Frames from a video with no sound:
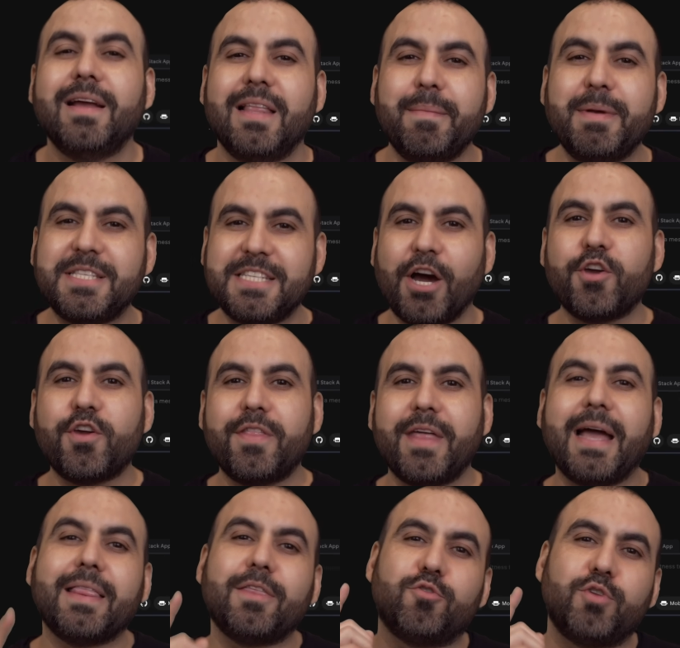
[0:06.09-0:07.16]
Let me tell you,
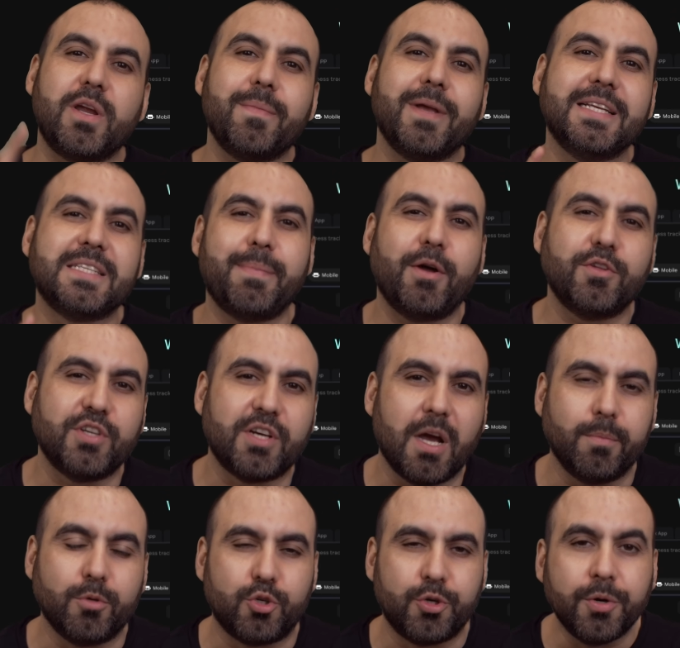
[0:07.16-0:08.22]
that dream is about to
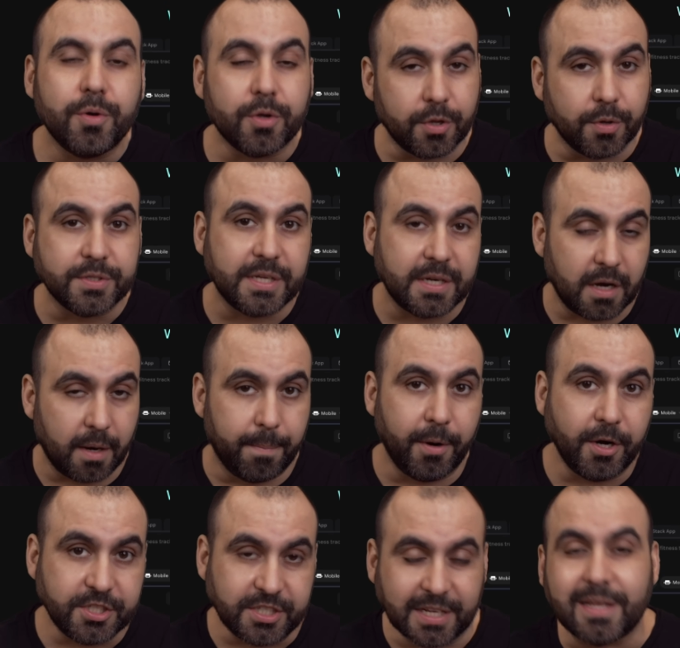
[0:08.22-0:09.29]
come true using
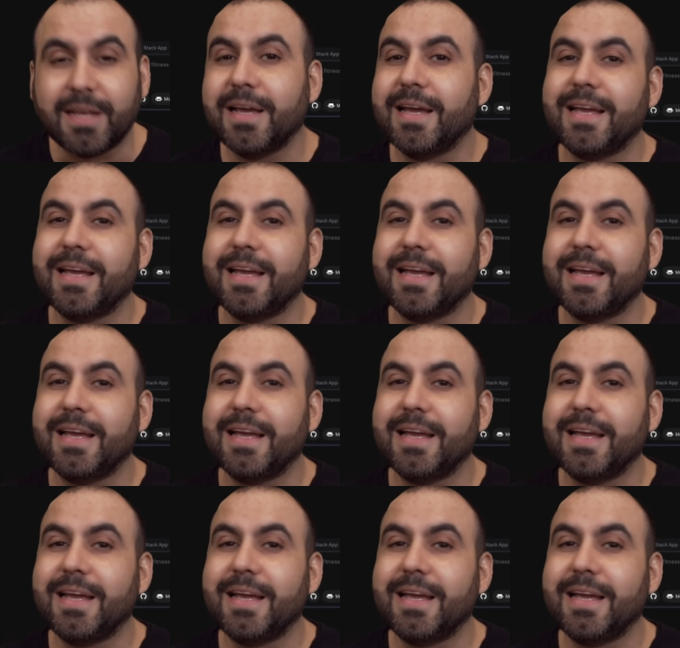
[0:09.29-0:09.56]
Emergent.